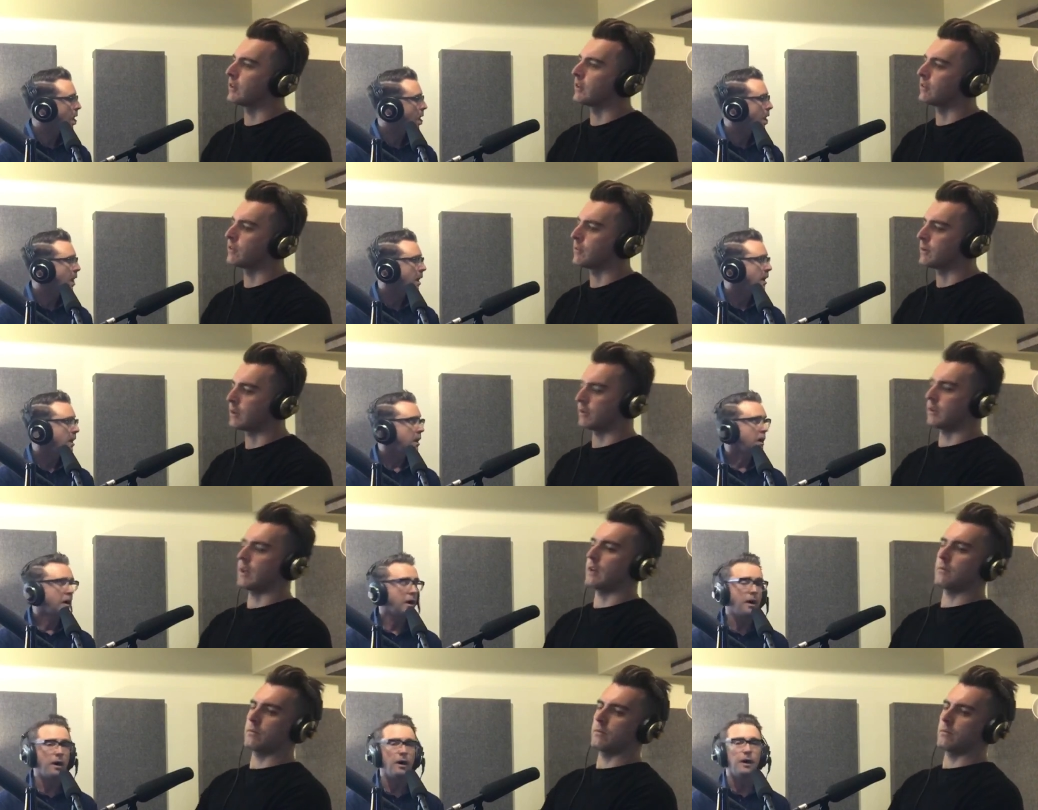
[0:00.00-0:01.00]
Speaker 1: like something
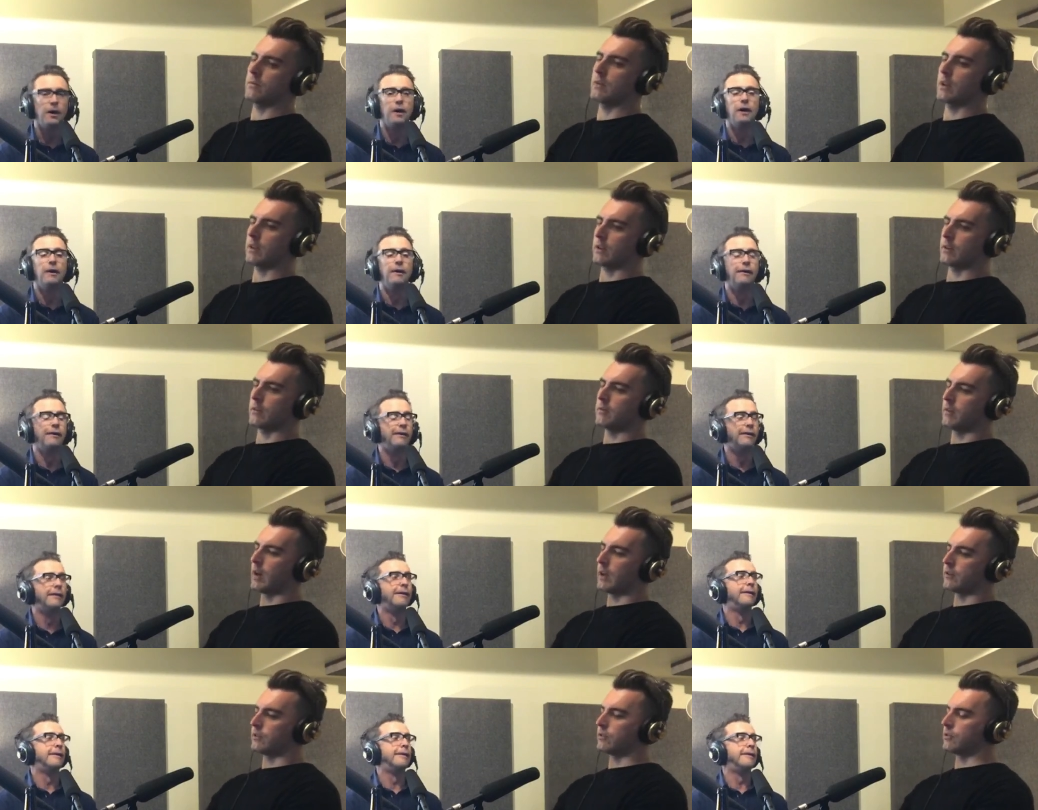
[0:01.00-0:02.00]
that i think
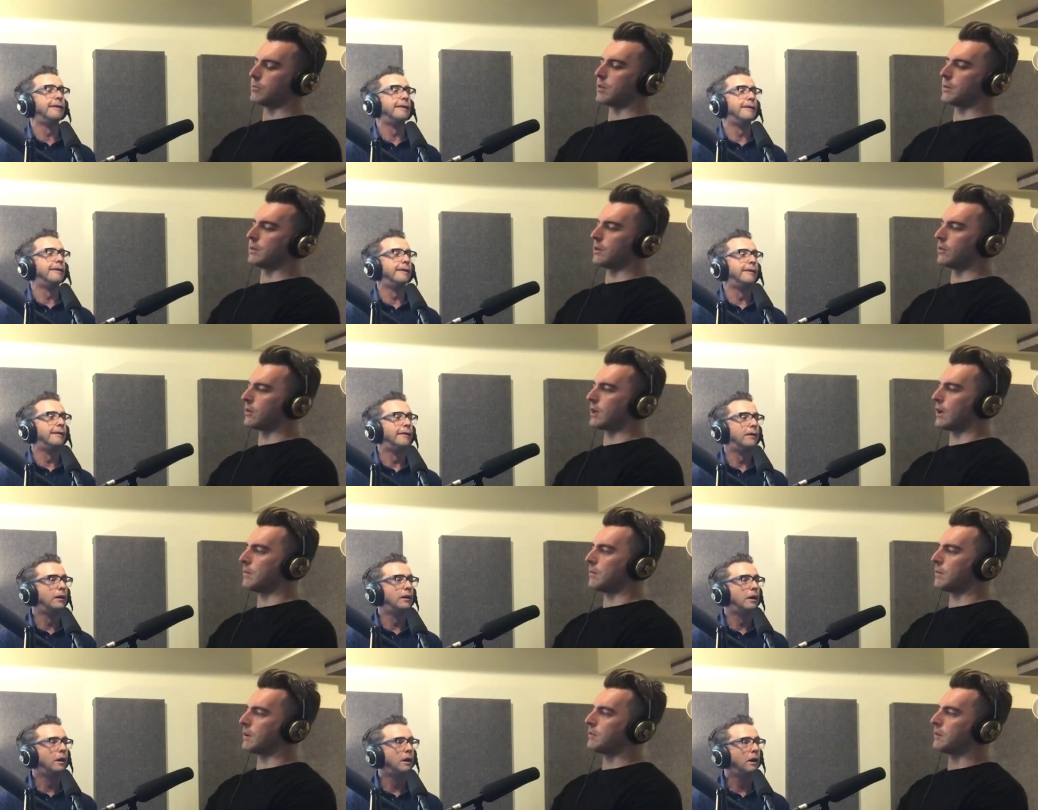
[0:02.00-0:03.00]
advisors should probably look at
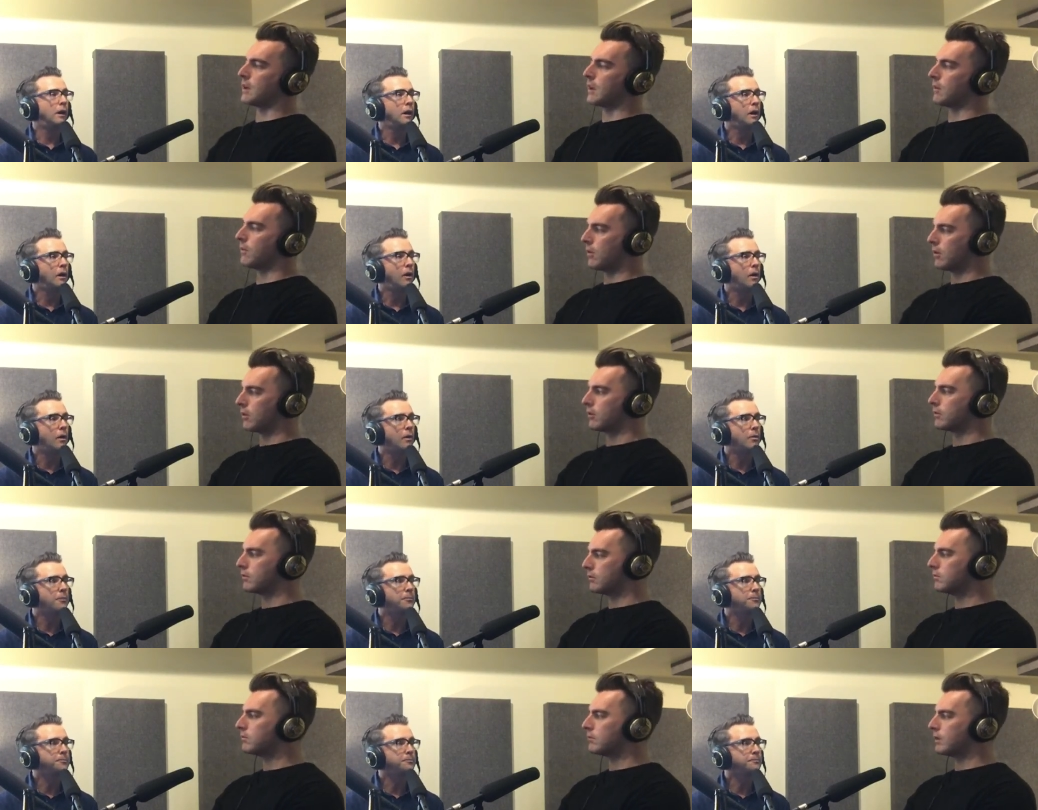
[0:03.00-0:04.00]
but if you get it wrong
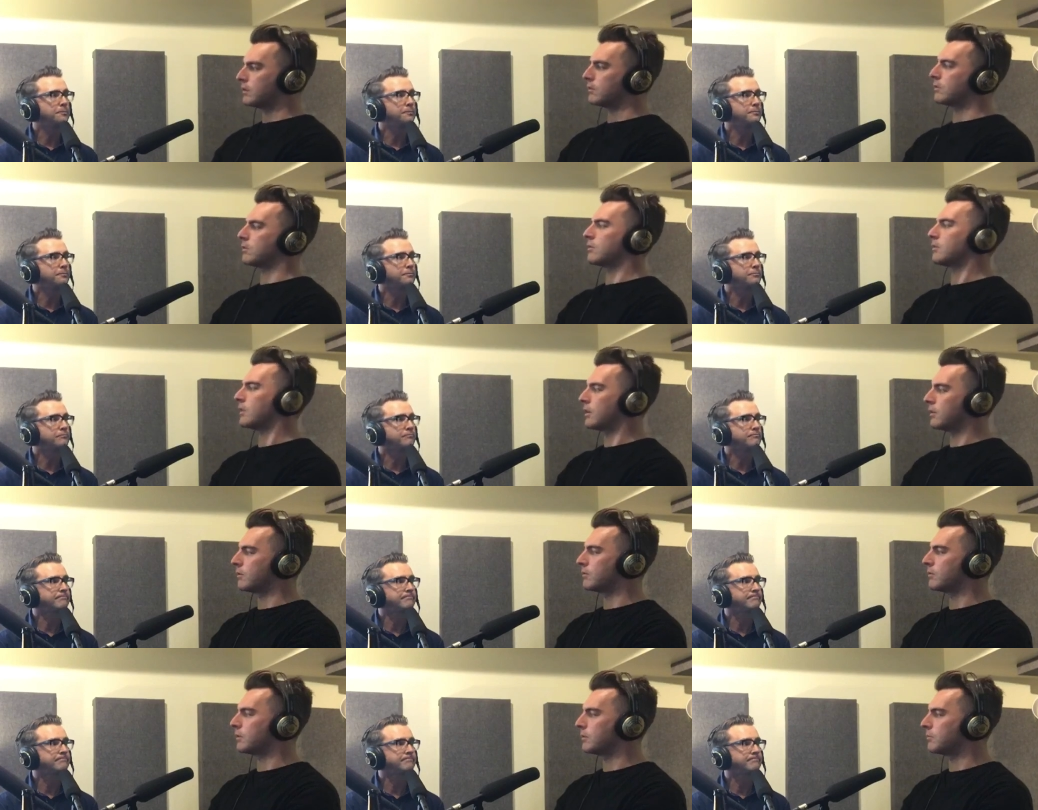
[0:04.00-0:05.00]
this you know
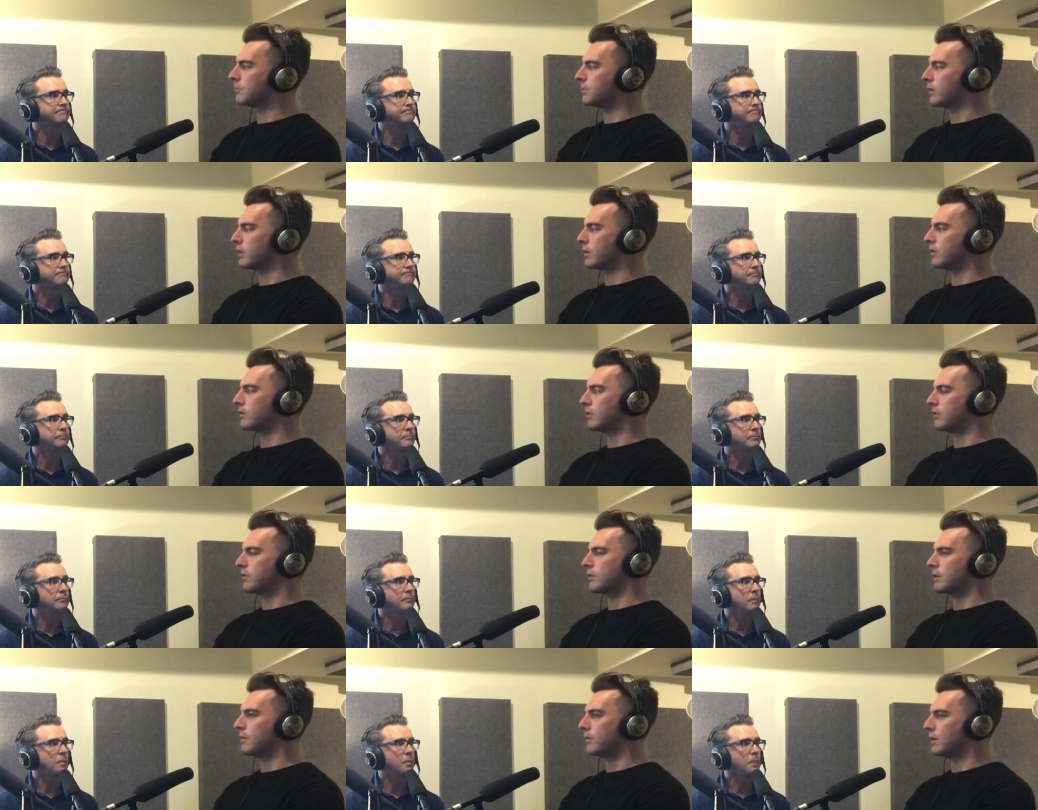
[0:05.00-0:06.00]
you're putting yourself at a
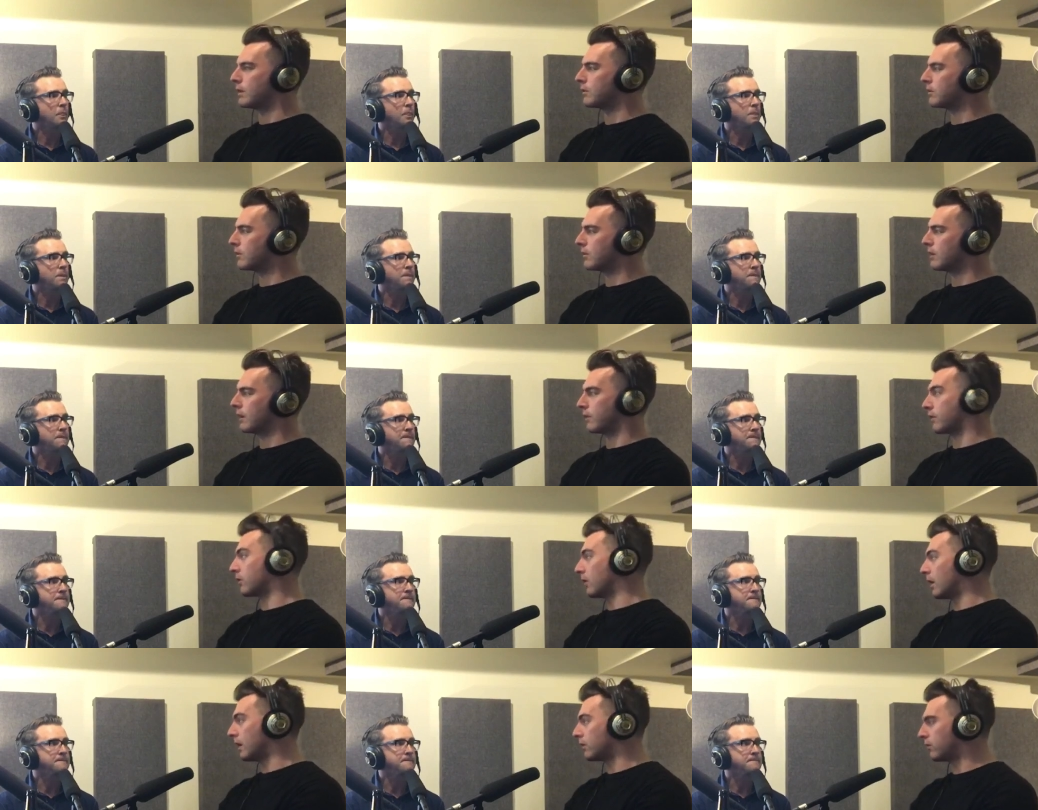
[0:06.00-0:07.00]
bit of risk and your
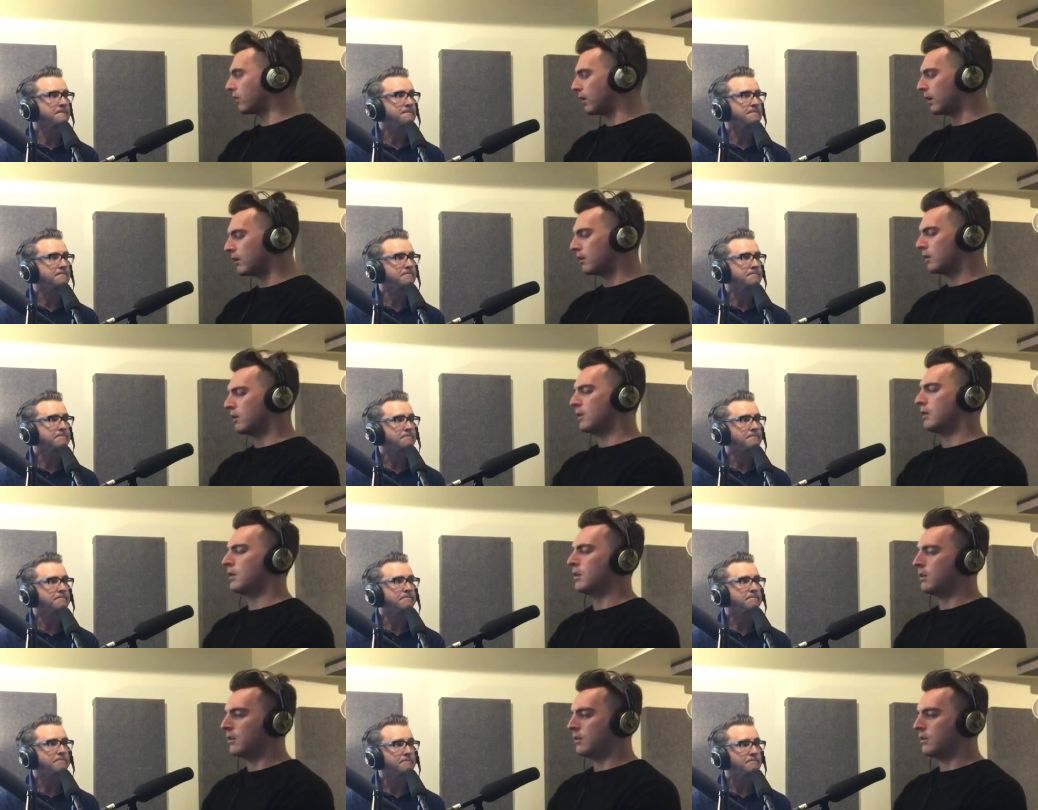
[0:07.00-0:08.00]
clients right
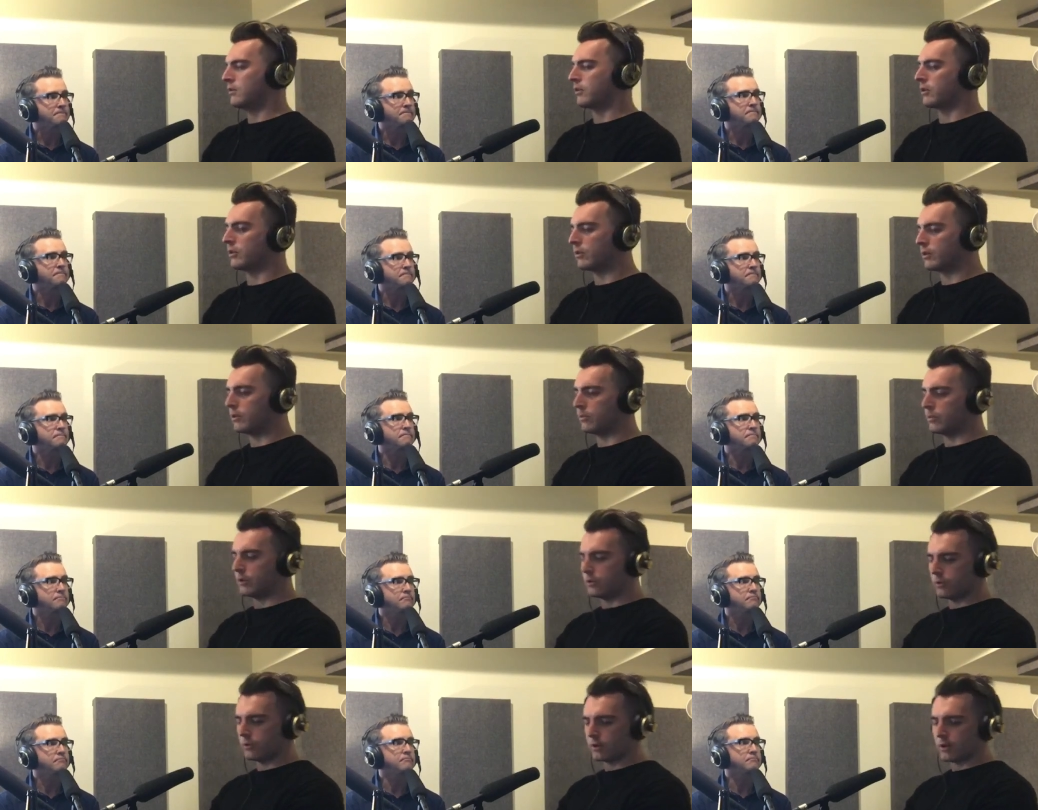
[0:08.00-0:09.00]
so you would
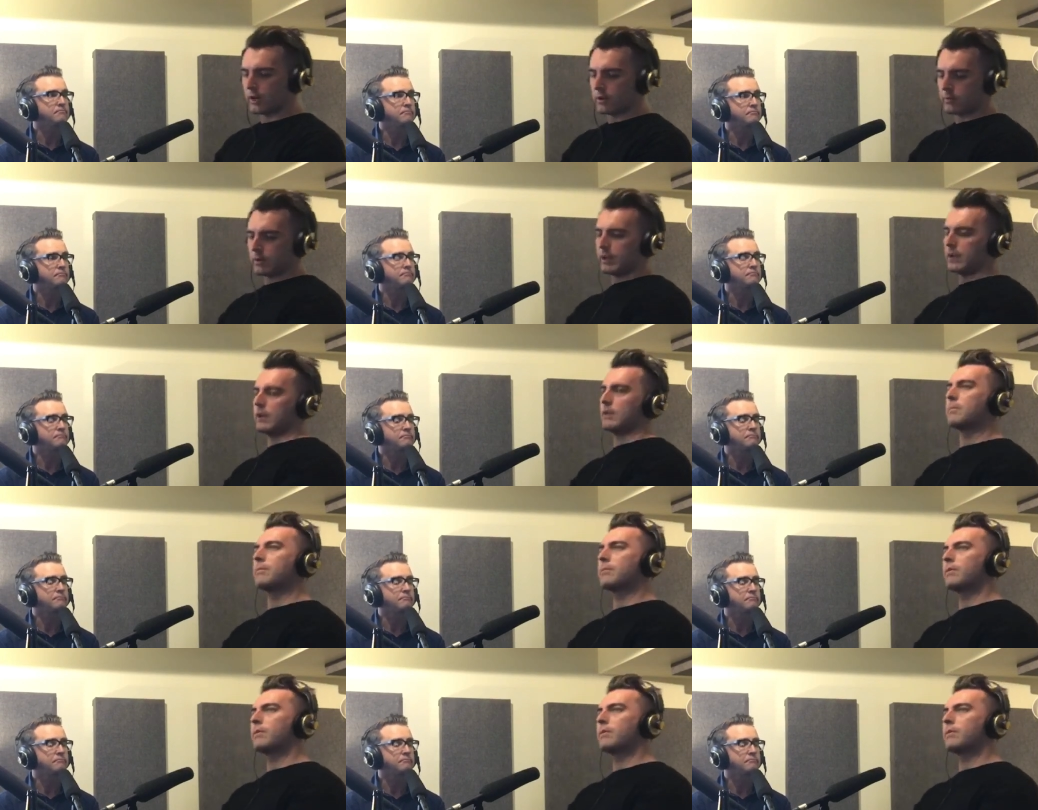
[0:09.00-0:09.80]
mm. you hmm. kind of be